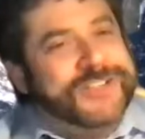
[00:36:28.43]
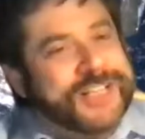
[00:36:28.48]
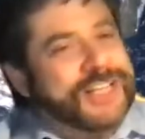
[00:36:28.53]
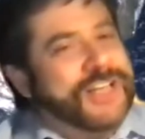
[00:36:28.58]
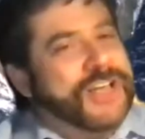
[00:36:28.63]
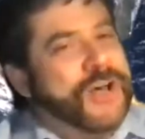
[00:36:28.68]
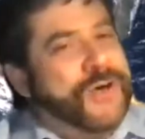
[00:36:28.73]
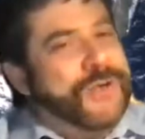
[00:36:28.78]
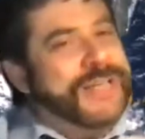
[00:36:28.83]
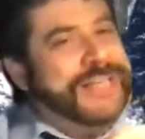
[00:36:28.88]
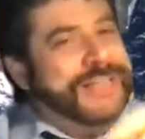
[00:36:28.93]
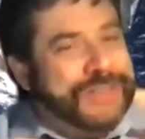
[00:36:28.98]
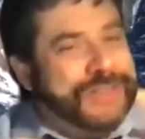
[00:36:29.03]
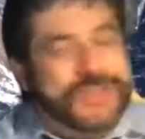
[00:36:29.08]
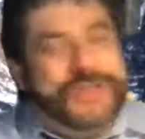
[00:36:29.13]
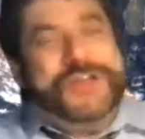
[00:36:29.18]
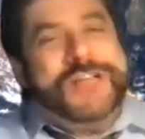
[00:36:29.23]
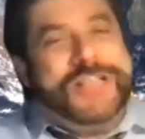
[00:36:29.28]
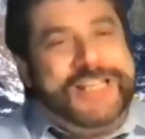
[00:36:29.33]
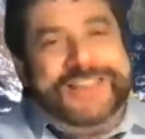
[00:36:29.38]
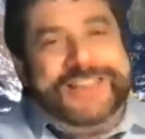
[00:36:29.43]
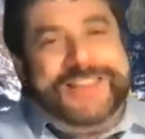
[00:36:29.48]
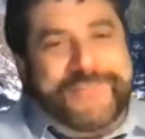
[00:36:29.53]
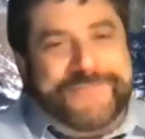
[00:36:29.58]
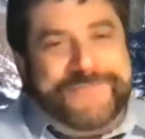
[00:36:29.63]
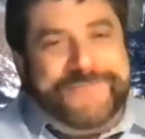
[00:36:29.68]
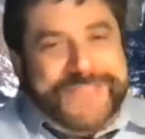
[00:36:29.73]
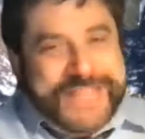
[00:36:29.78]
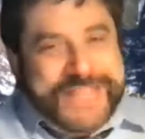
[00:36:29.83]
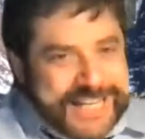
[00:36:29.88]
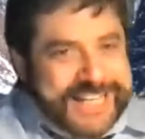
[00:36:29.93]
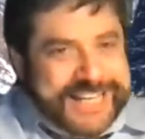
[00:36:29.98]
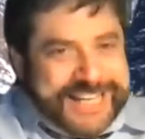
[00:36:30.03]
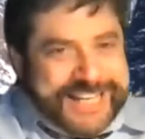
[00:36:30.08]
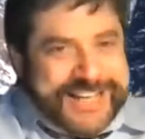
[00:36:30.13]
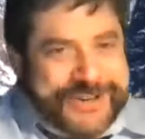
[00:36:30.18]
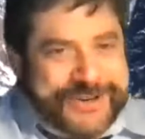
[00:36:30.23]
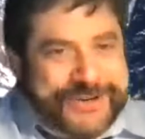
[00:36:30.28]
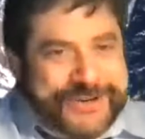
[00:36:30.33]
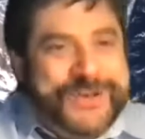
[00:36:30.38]
can go and look at the
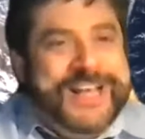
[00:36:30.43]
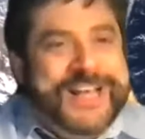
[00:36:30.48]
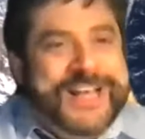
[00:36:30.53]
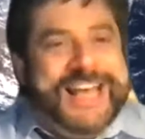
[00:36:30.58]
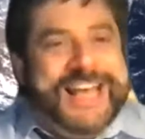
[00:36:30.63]
video